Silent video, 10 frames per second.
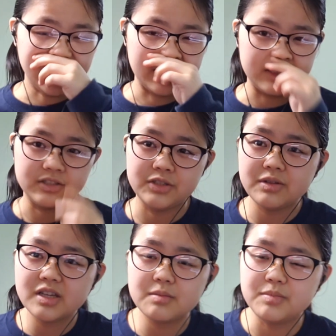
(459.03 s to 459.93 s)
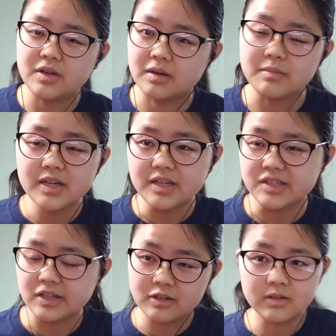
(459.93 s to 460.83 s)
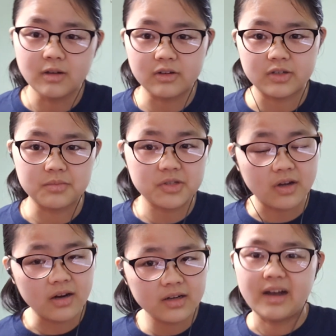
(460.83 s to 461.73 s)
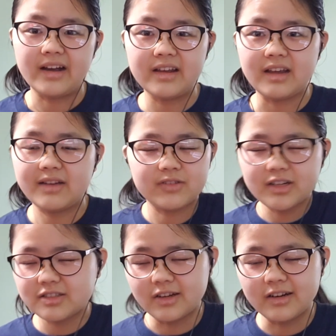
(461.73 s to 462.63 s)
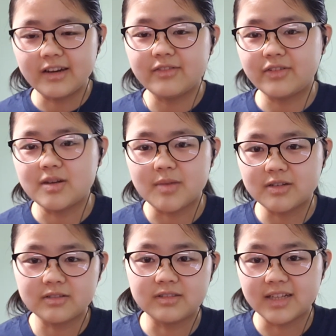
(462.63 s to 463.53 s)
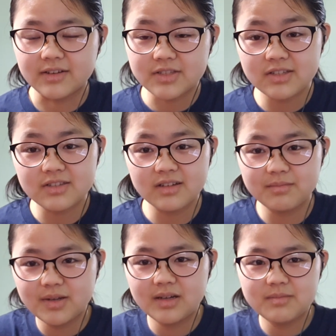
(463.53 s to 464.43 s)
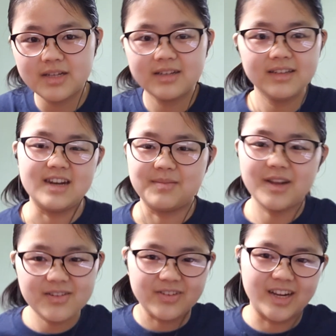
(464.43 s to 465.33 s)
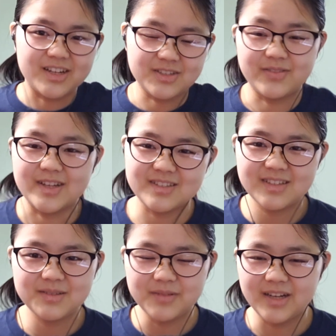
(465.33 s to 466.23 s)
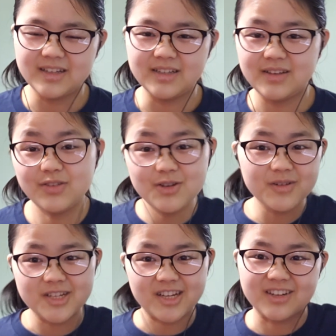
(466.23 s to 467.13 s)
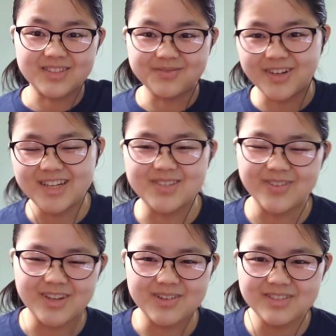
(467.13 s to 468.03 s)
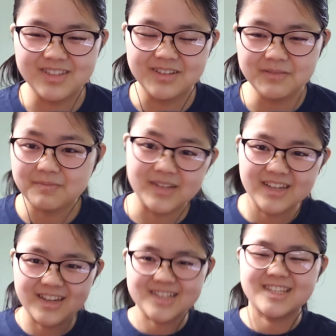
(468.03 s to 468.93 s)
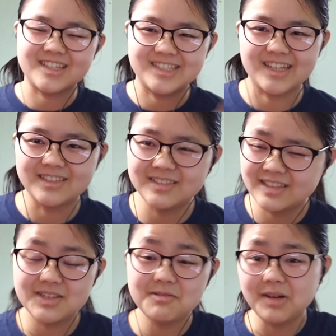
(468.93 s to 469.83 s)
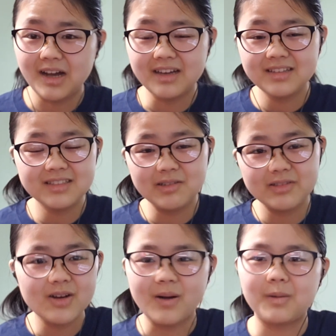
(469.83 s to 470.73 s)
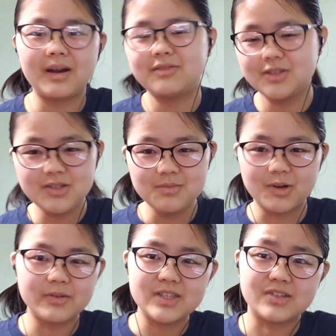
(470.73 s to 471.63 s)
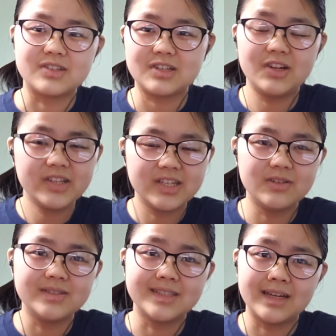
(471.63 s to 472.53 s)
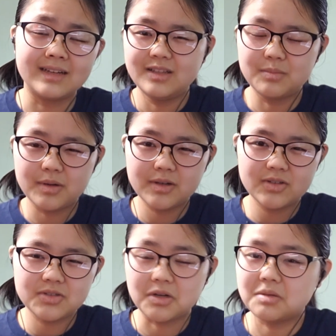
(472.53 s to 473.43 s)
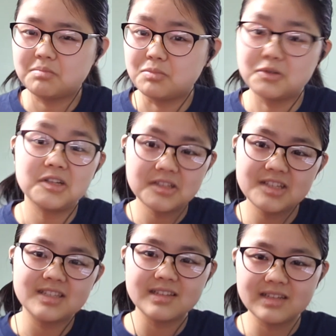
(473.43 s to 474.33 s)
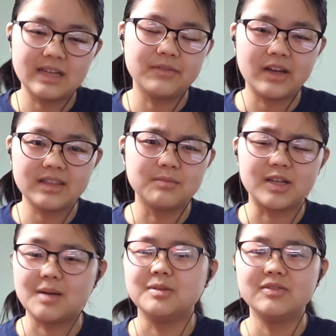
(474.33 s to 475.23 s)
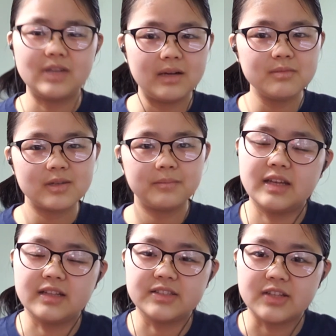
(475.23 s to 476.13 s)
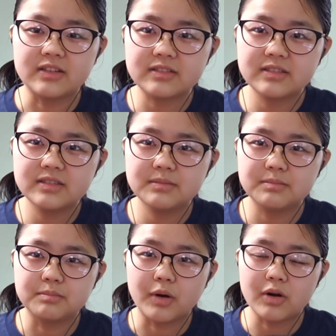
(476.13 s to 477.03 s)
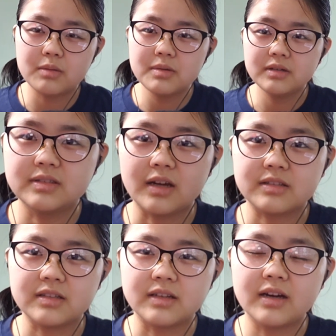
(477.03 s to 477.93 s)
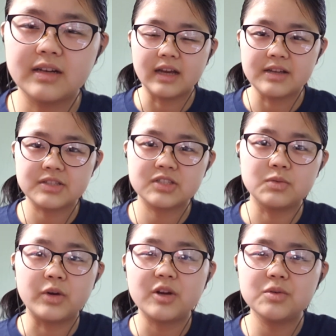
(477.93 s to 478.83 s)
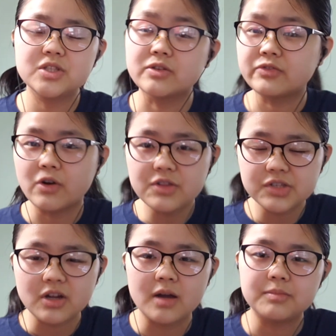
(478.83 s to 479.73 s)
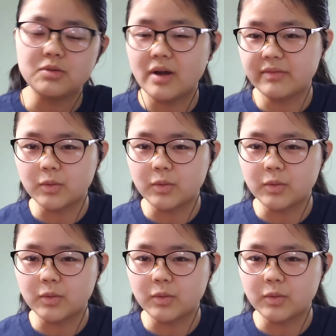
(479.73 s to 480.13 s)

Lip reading: And do you think Beyond Meat is a good long-term stock? I have not done any fundamental analysis on Beyond Meat, and I'm not a financial advisor. If you do want to check out some finance videos though, got a second channel. So I don't know, I would have to do more research. All I know is that their burgers are pretty decent. I've had them a couple of times. Alexandre Barb asks, where was the farthest comp you ever